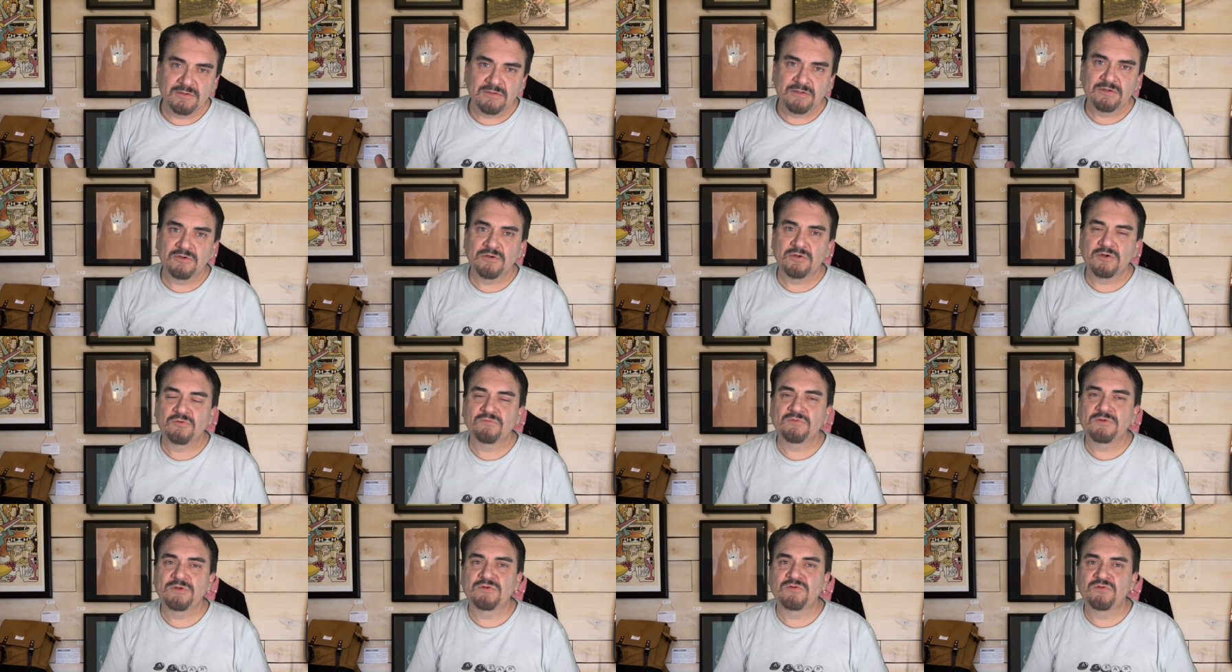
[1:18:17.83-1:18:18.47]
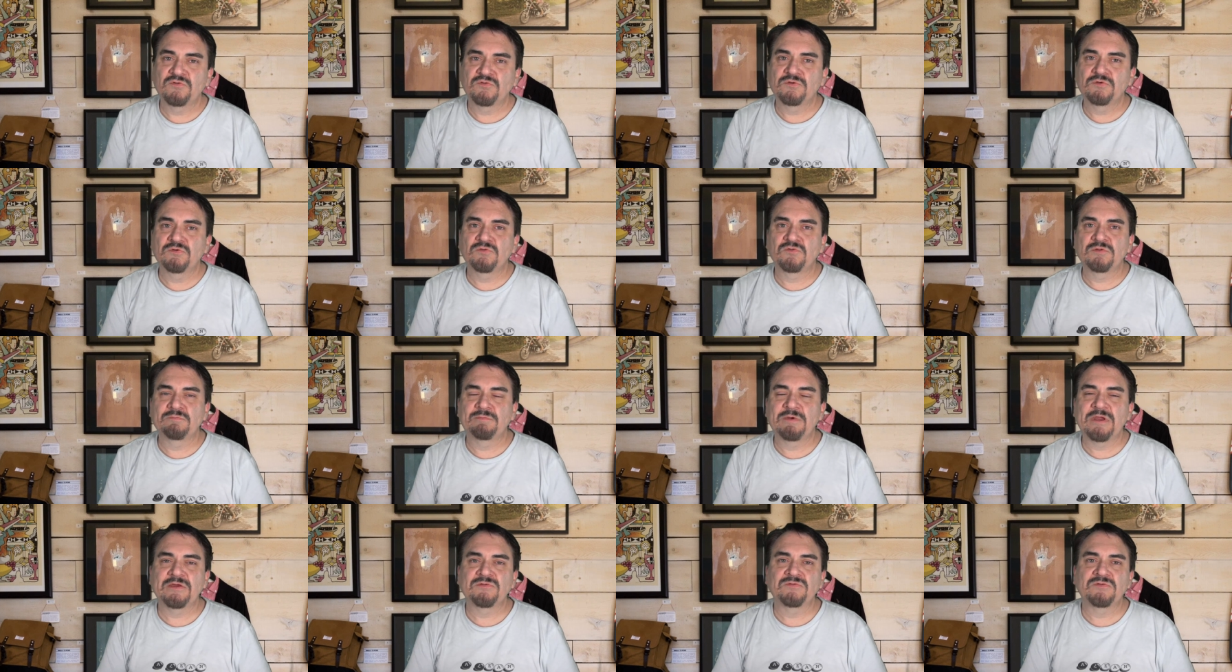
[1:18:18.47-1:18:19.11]
You know, and if you just use
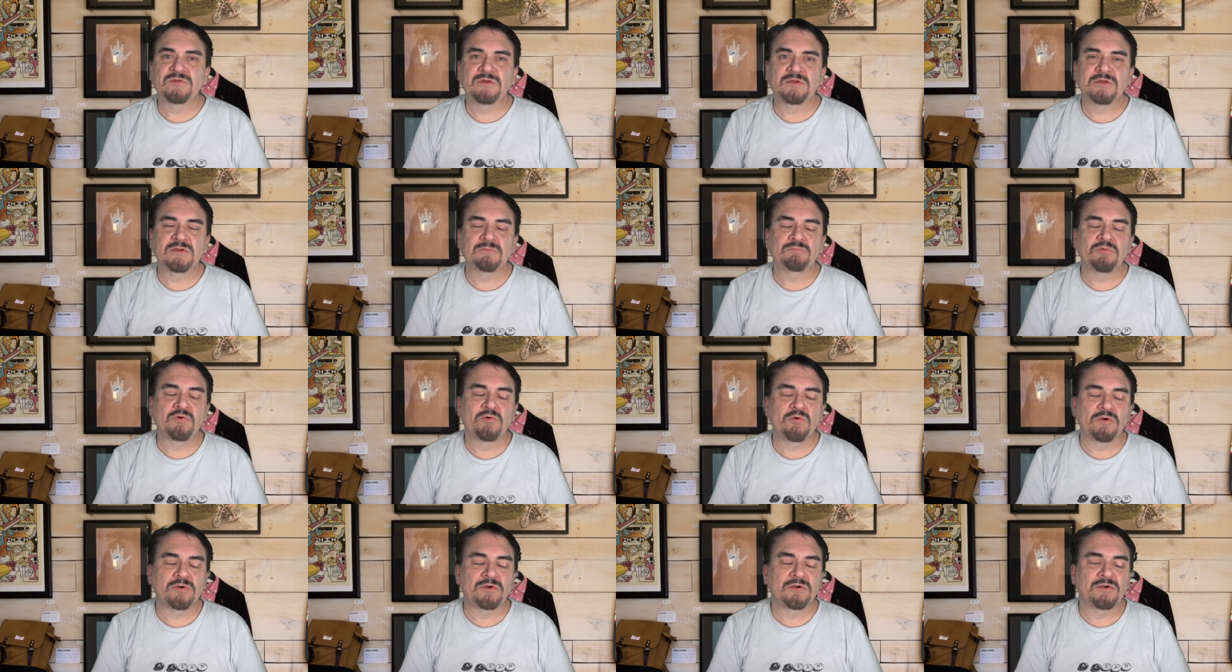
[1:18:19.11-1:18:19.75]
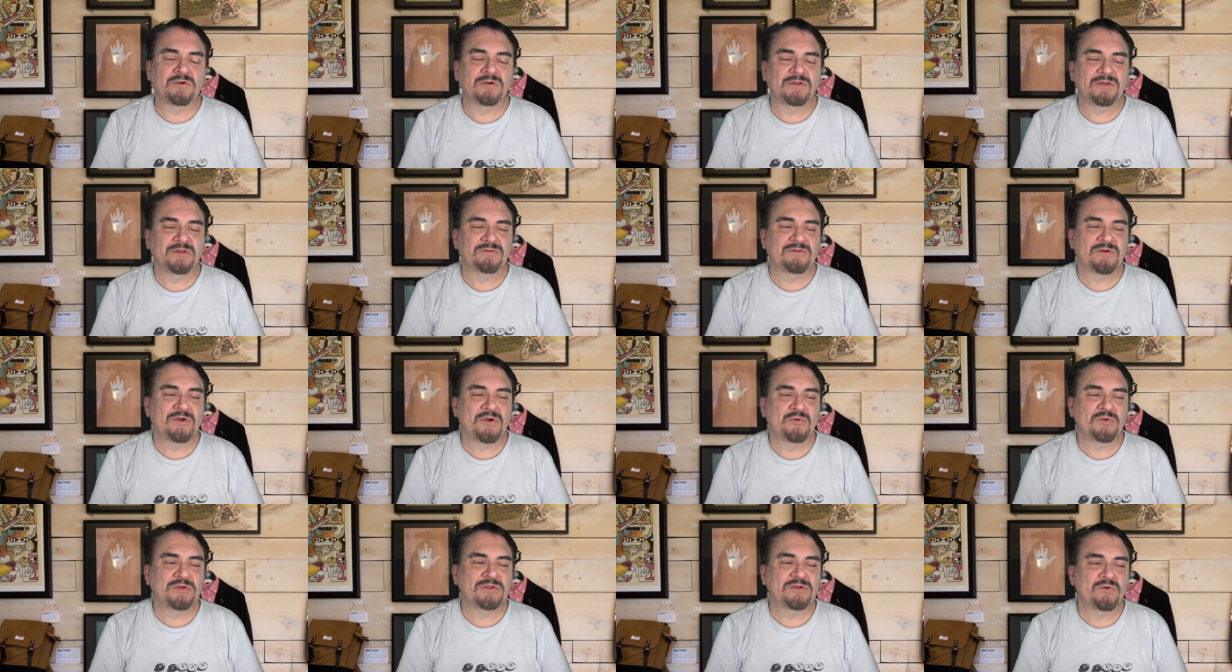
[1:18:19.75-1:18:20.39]
the basic importer, you
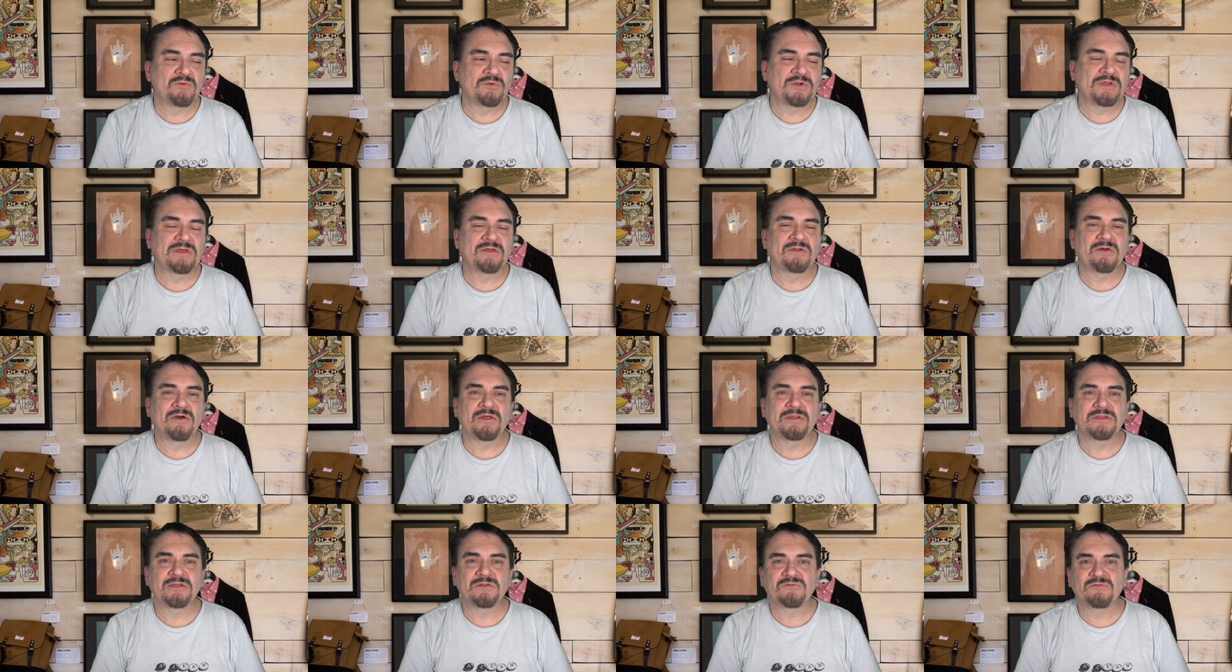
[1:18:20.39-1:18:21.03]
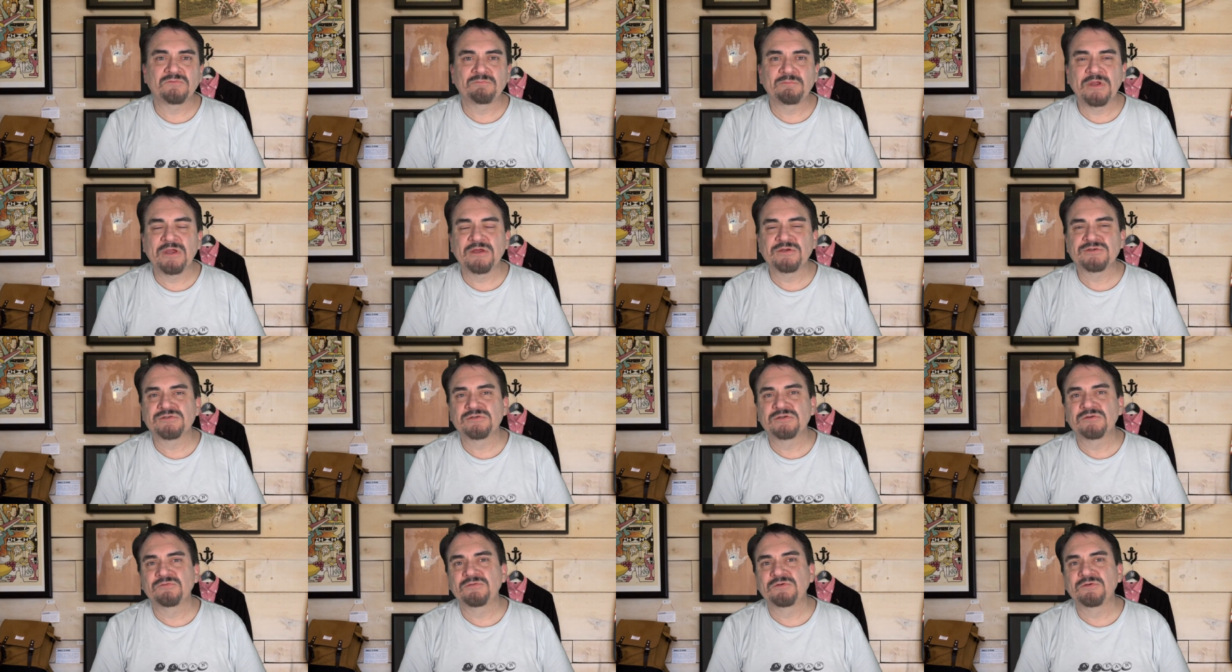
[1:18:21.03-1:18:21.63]
know, you don't get all the information.